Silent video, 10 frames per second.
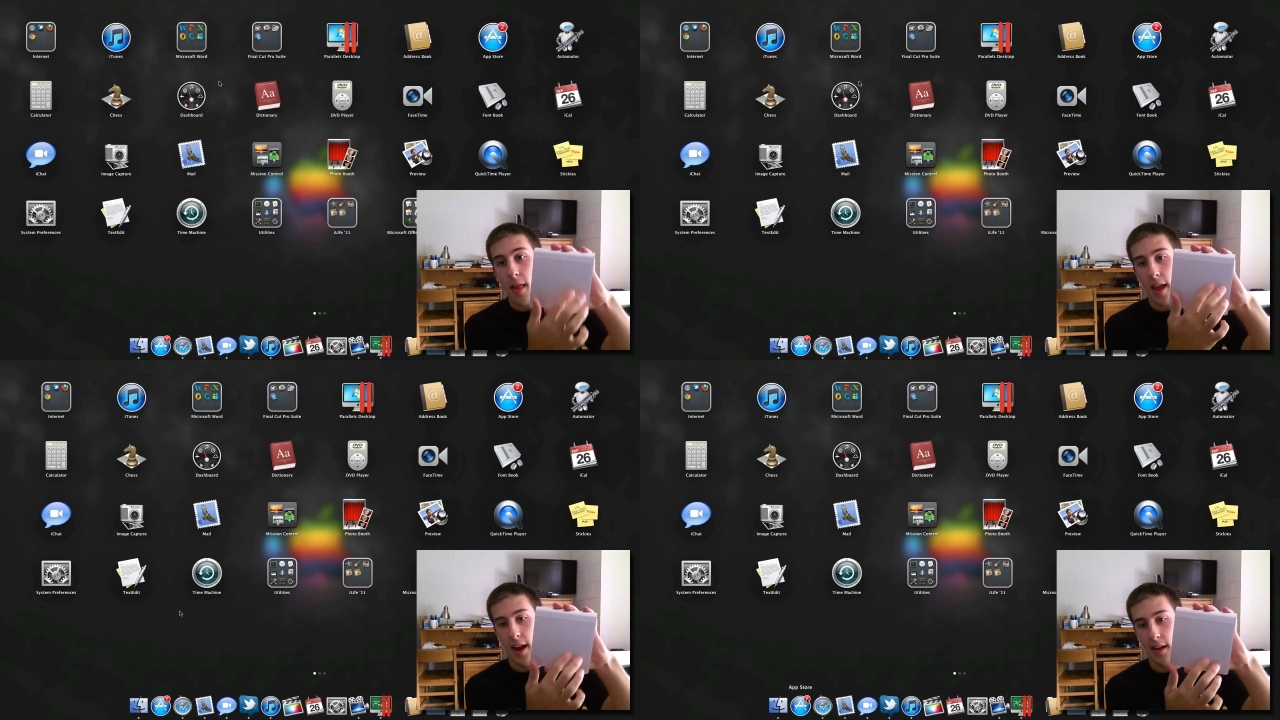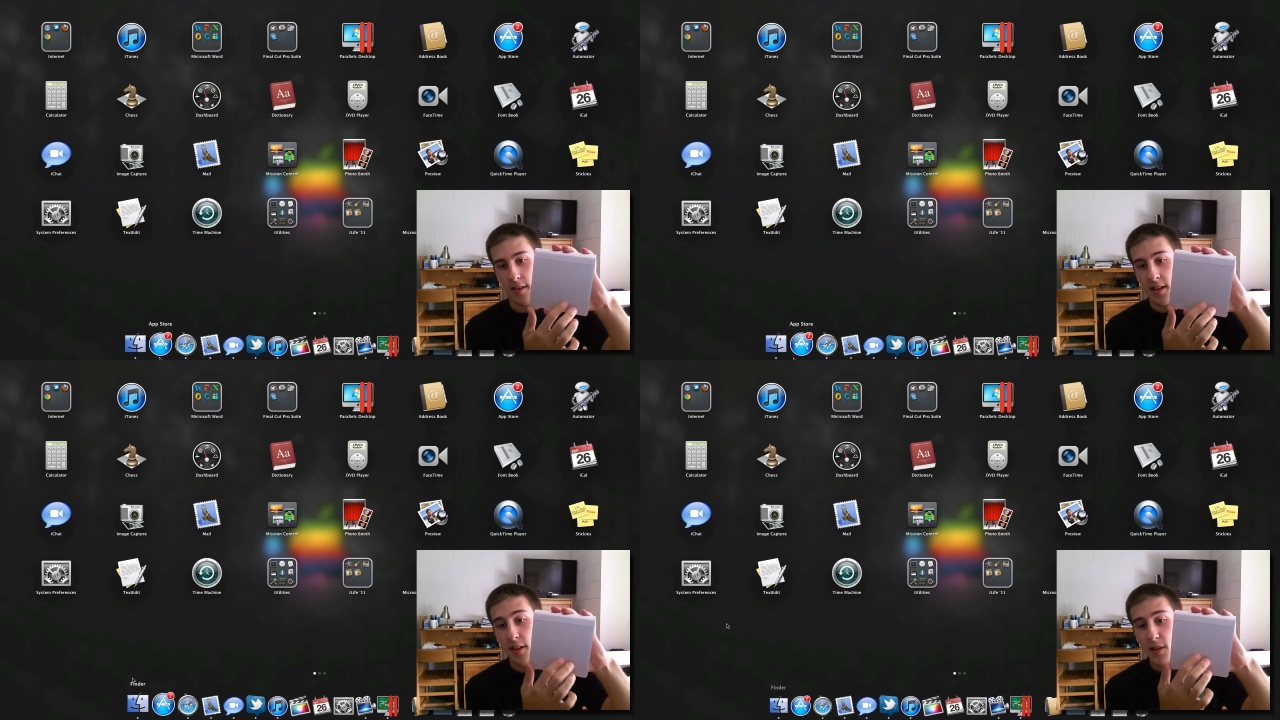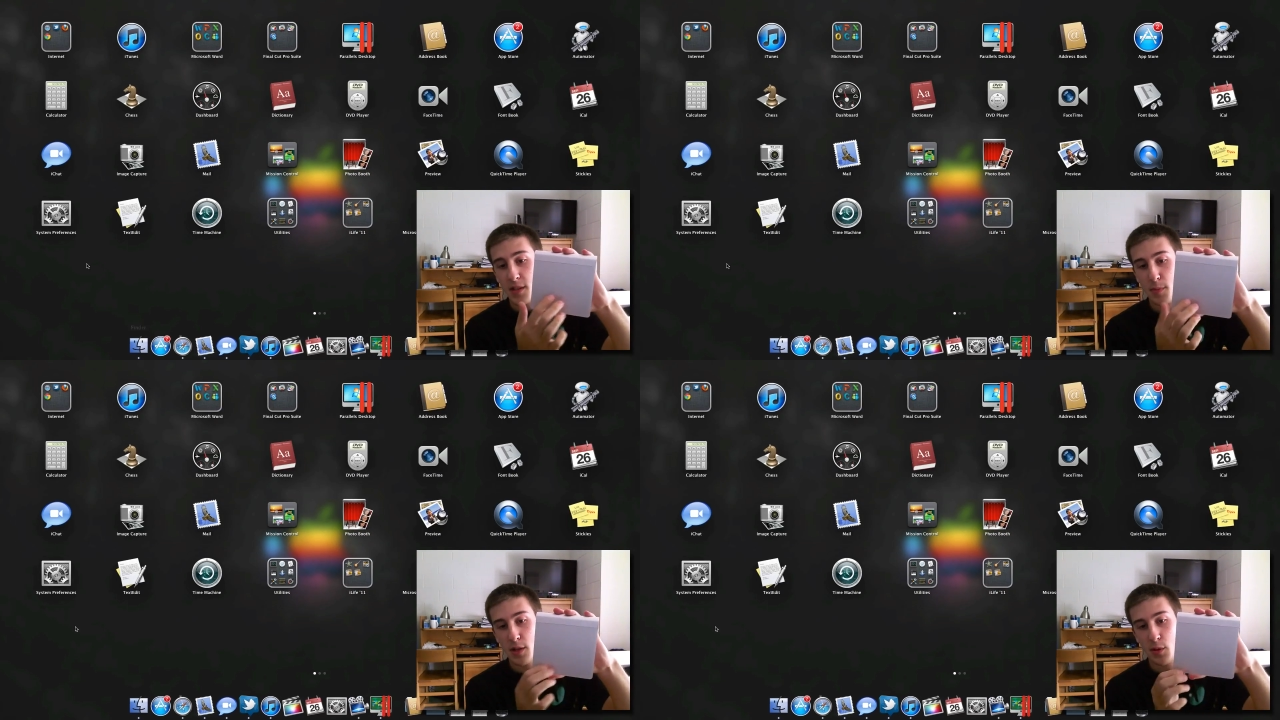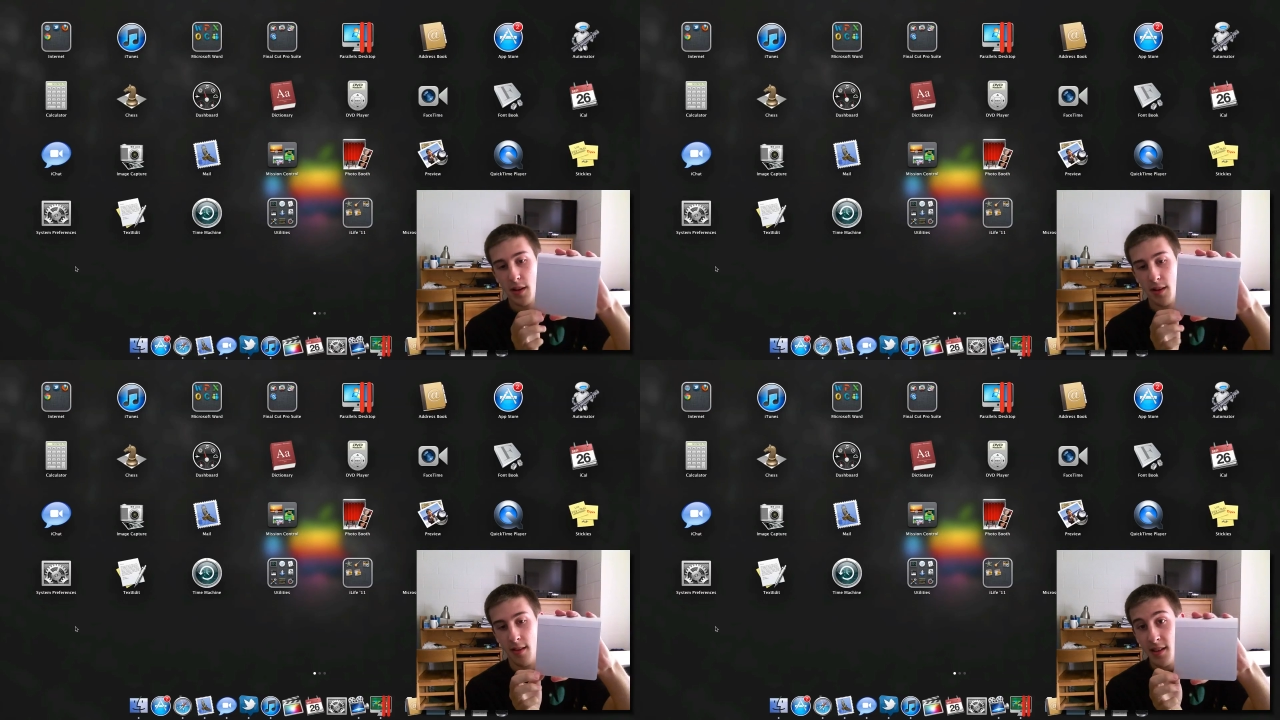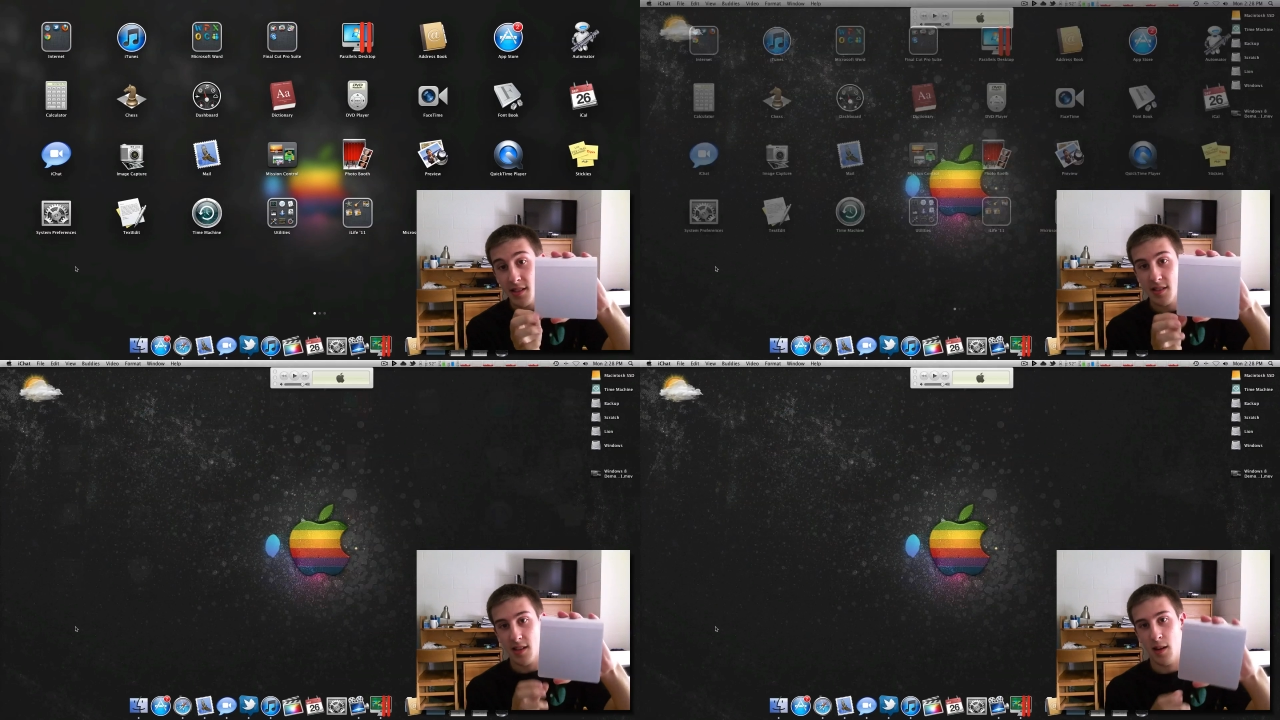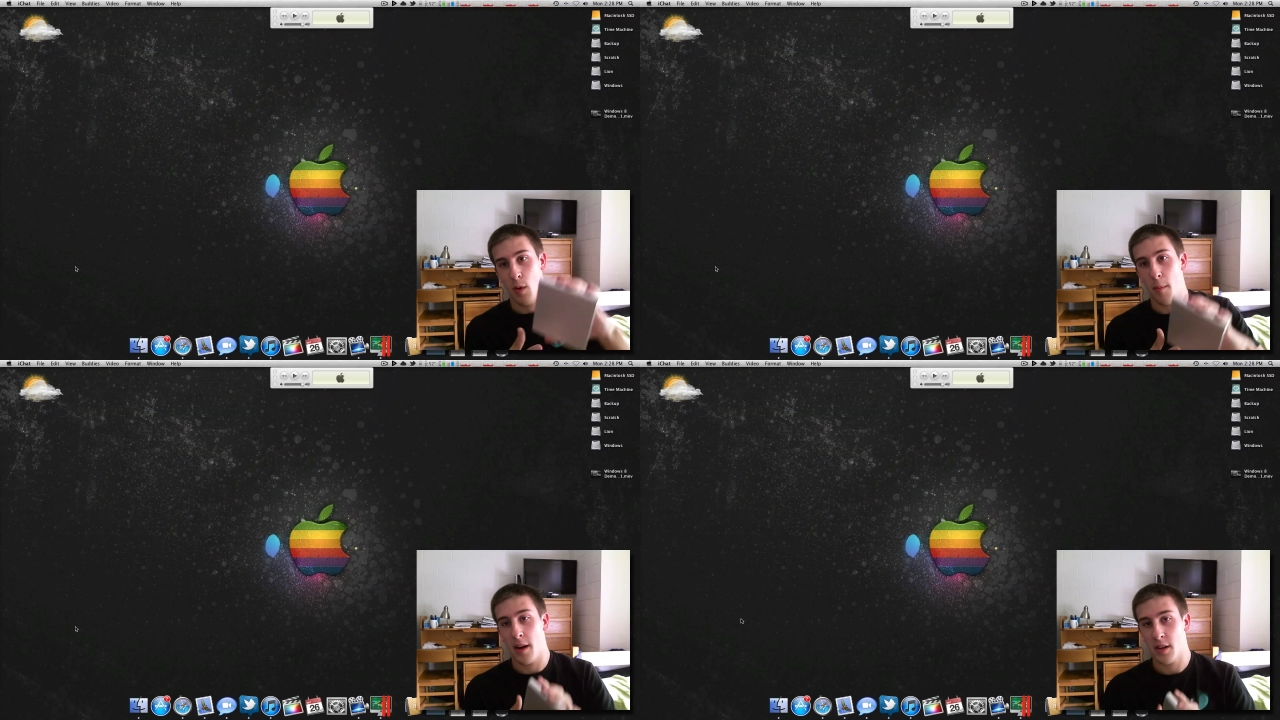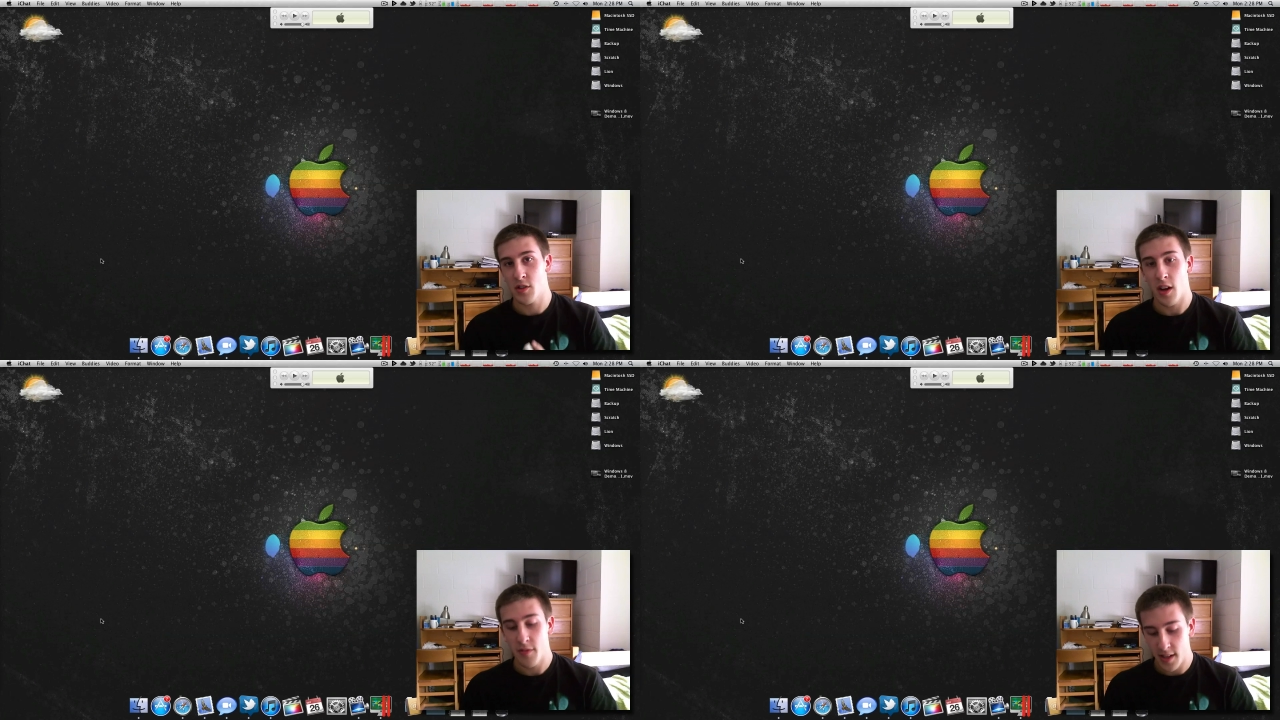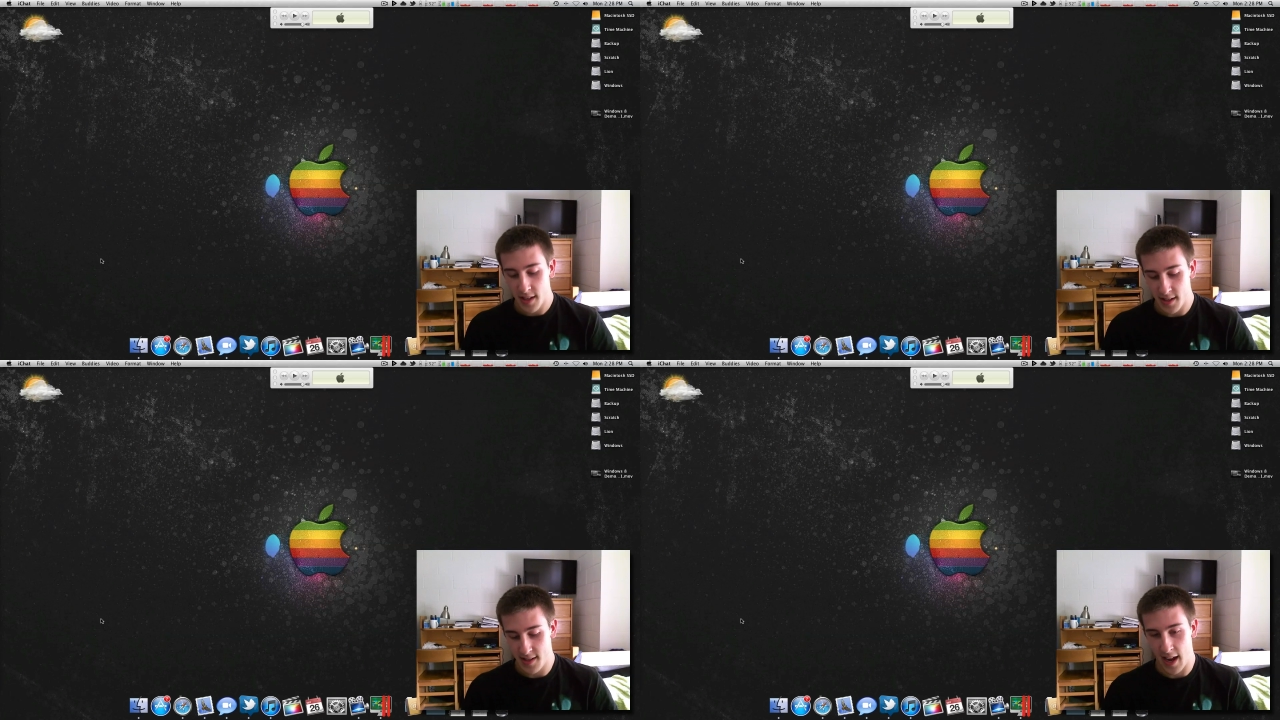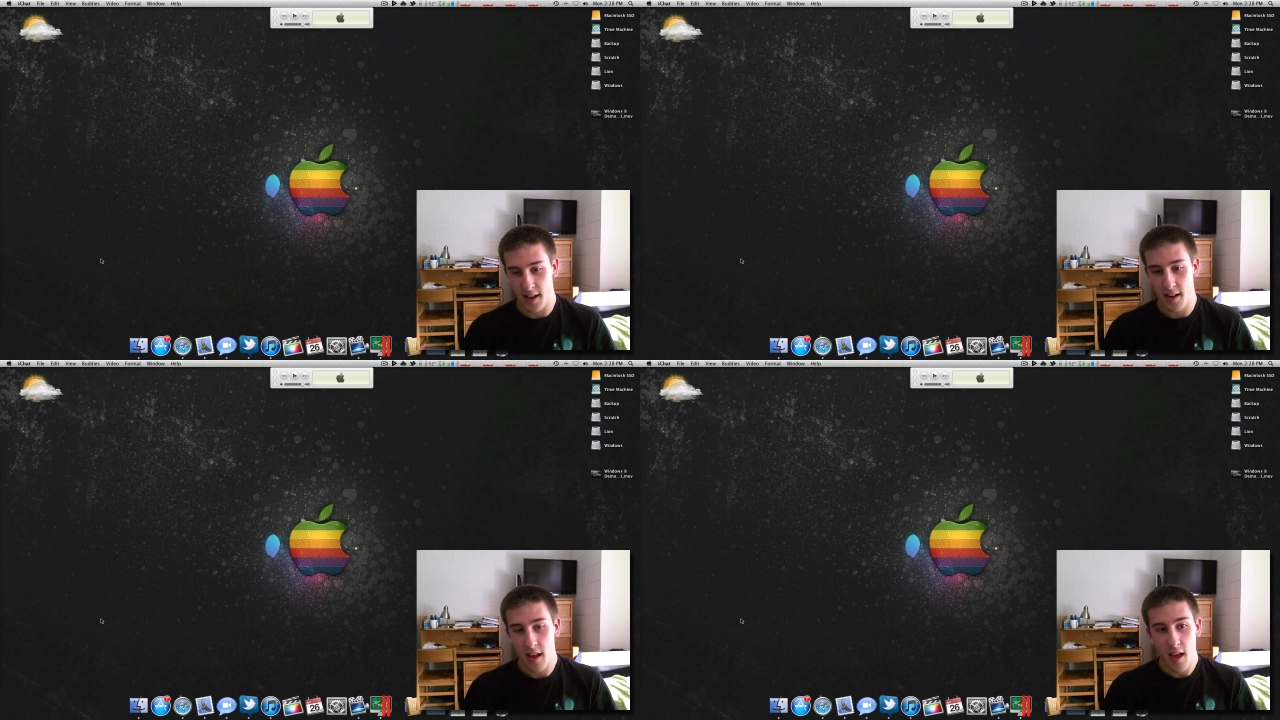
and the difference between this and what Microsoft did is that